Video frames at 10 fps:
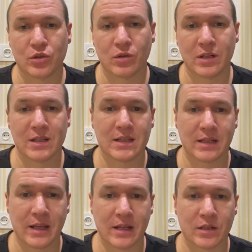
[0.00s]

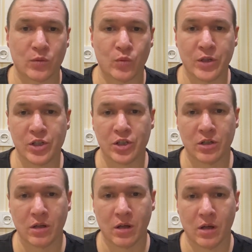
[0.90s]
understand
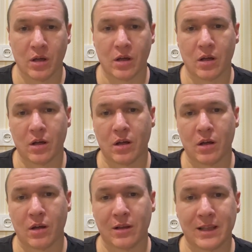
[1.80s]
which
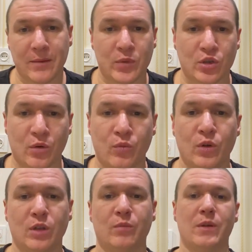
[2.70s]
laptop
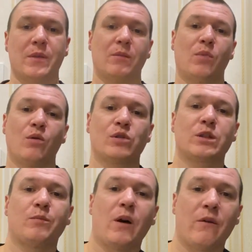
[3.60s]
will be the
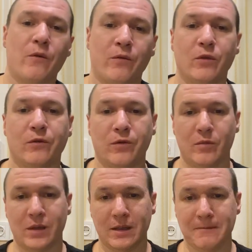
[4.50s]
most powerful for
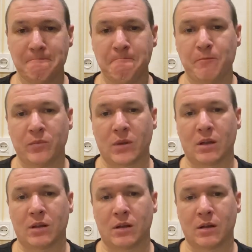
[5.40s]
me,
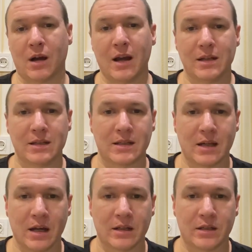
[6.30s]
I
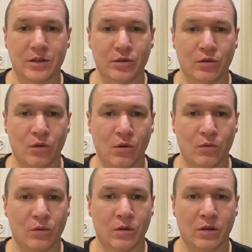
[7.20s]
decided to
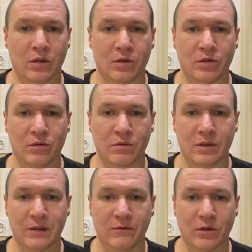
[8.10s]
go to
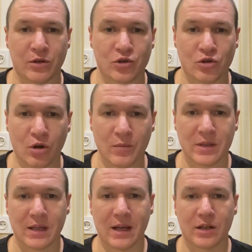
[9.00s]
different
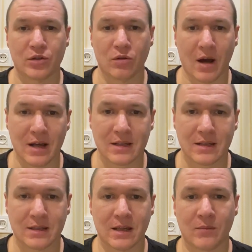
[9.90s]
shops and to ask
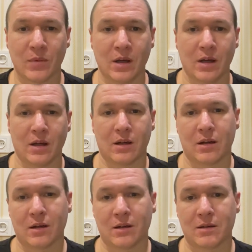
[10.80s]
them
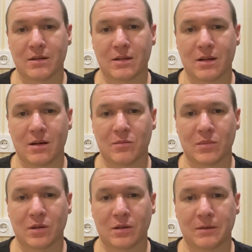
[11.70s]
some
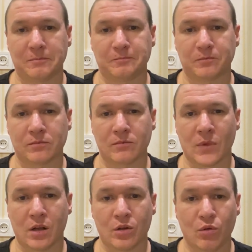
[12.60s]

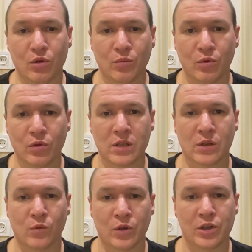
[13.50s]
notebooks
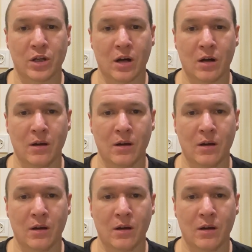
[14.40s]
which are